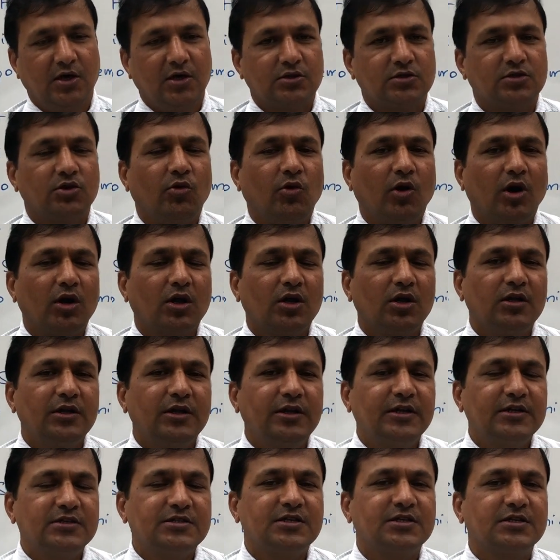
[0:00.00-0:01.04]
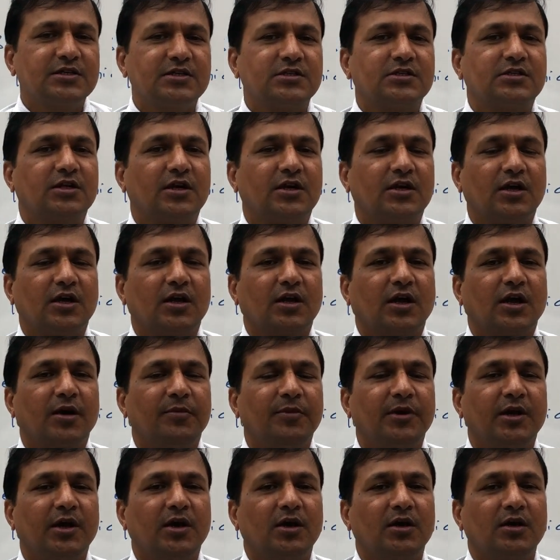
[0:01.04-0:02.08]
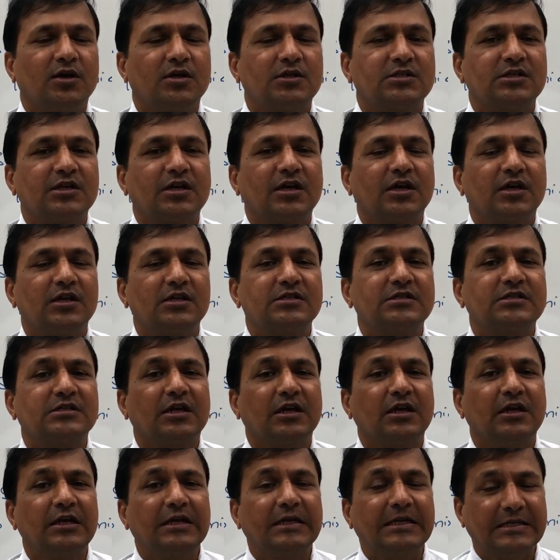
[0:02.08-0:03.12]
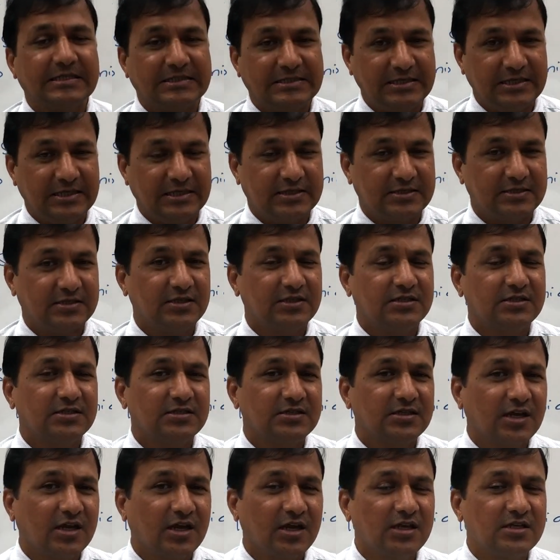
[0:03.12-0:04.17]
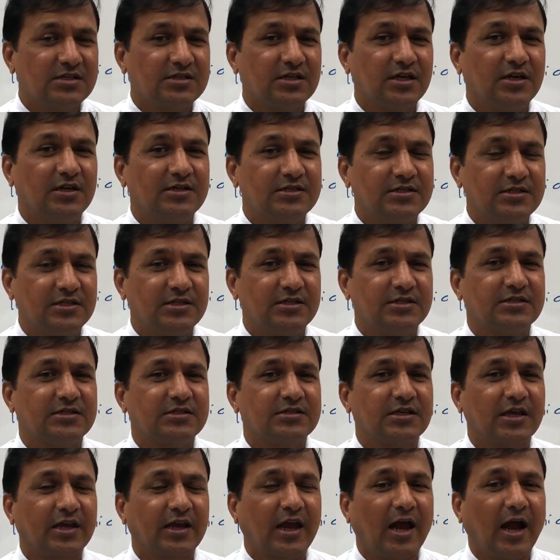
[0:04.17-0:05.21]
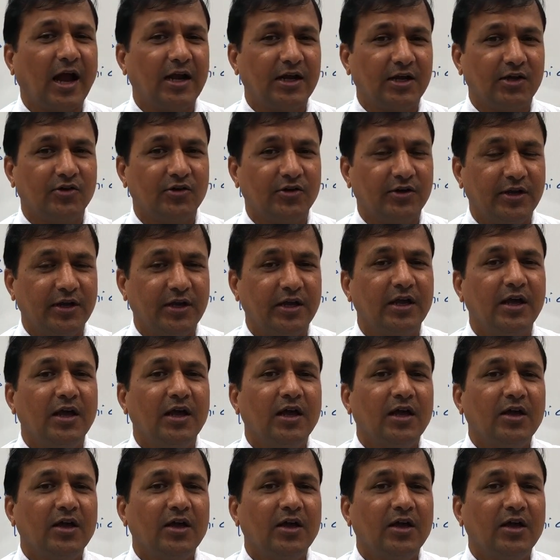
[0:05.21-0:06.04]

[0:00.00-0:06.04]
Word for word: So what are the diseases that are coming under sickle cell disease? This sickle cell disease is a category.